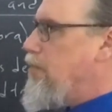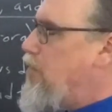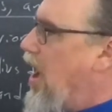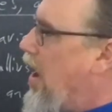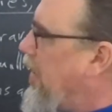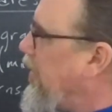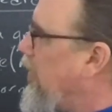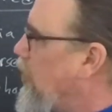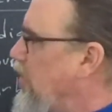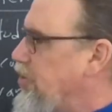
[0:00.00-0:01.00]

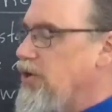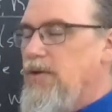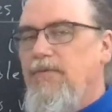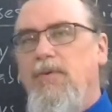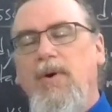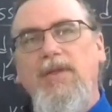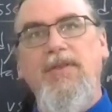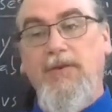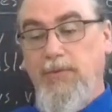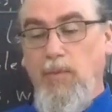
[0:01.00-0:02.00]
body. We should avoid
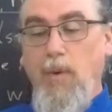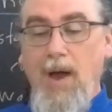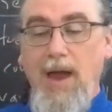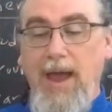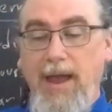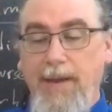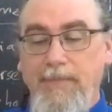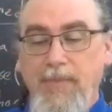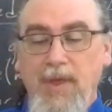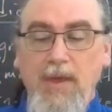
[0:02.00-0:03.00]
this. Why?
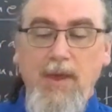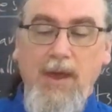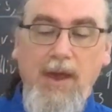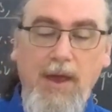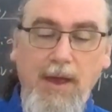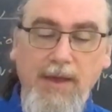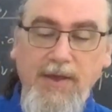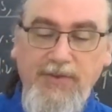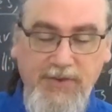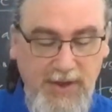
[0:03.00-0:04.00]

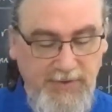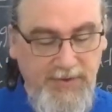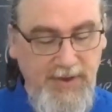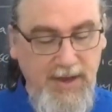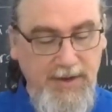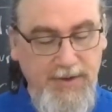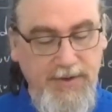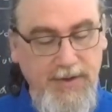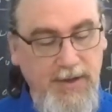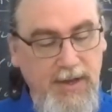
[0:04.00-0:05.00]
He says
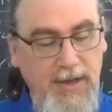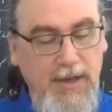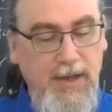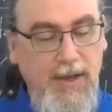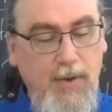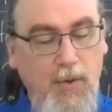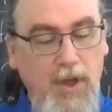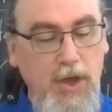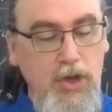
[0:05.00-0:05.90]
that it